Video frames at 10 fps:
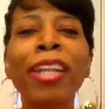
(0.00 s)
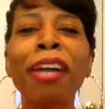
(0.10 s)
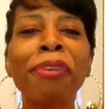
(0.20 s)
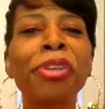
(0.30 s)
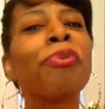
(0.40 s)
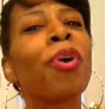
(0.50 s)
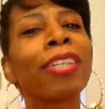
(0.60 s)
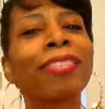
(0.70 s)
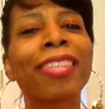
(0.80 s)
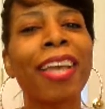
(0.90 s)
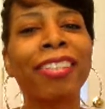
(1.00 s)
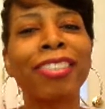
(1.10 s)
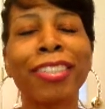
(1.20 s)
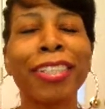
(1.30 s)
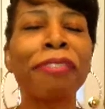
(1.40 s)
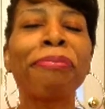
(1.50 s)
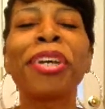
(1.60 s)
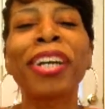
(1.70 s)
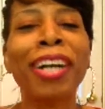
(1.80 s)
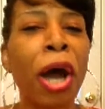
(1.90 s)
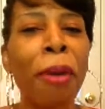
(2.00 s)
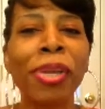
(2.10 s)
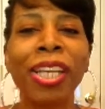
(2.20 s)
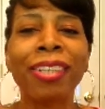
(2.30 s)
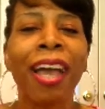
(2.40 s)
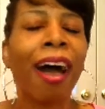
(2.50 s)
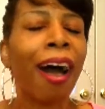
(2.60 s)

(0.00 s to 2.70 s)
whatever you want to say, just leave me a comment.